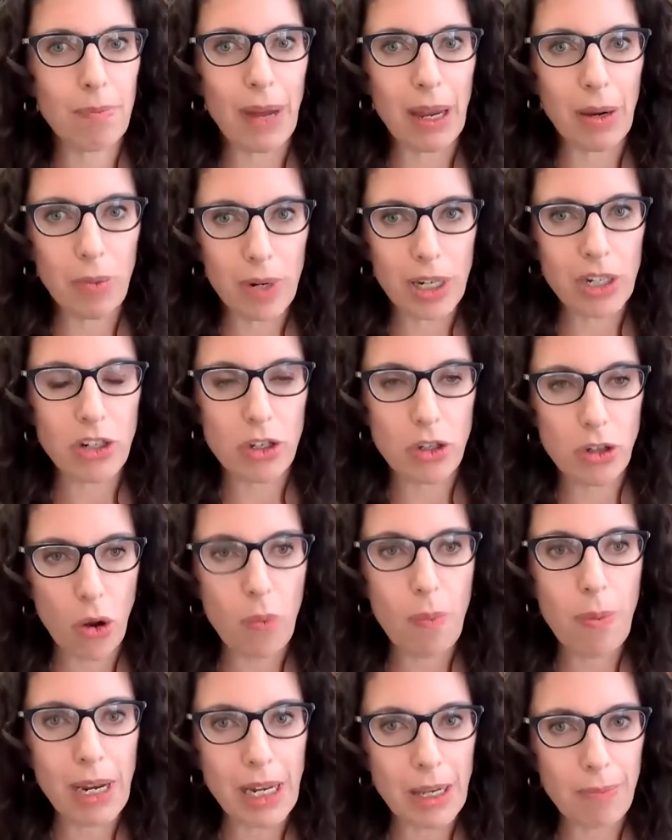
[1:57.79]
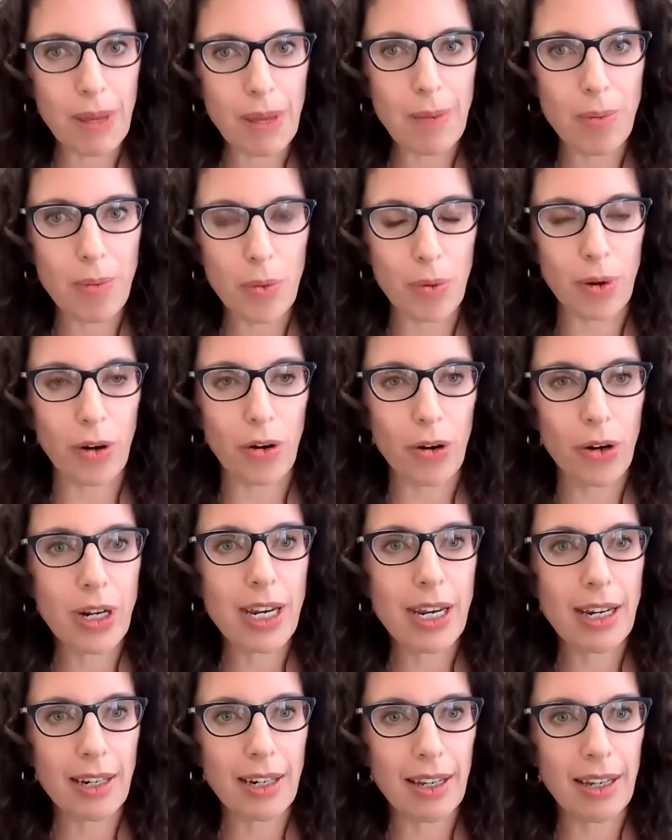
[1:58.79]
by which so many people were
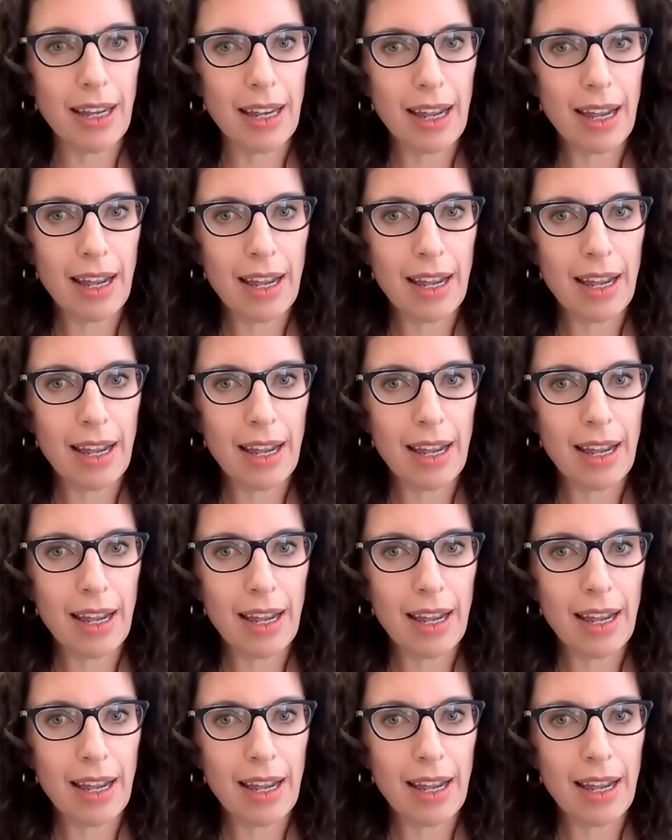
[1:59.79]
hurting